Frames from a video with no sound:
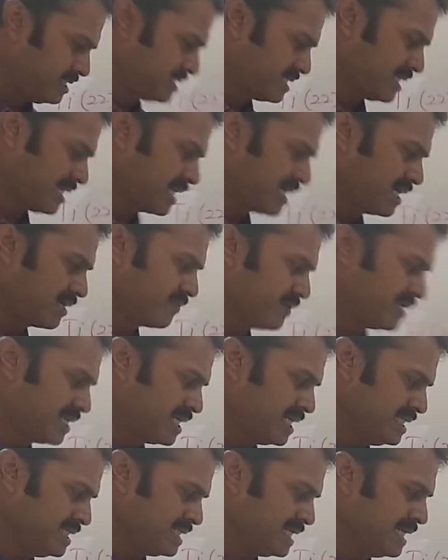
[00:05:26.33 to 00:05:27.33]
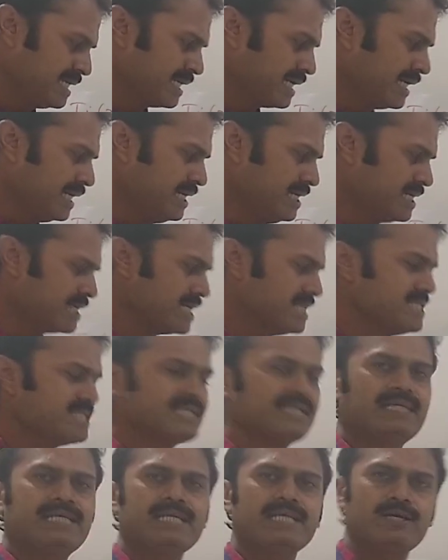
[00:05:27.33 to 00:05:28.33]
Second one is
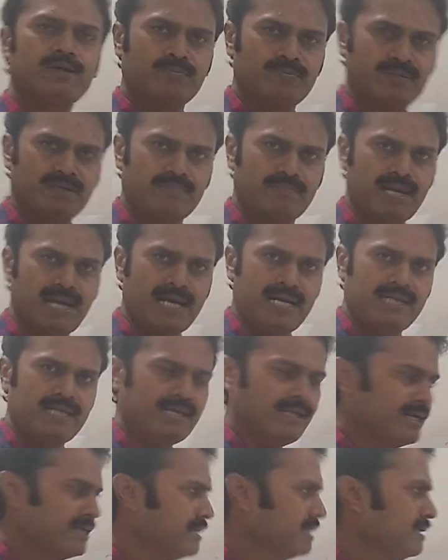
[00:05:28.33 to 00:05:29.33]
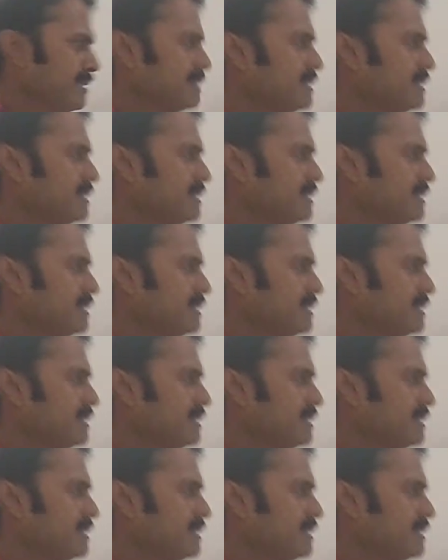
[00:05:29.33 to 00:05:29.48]
intensity of the band.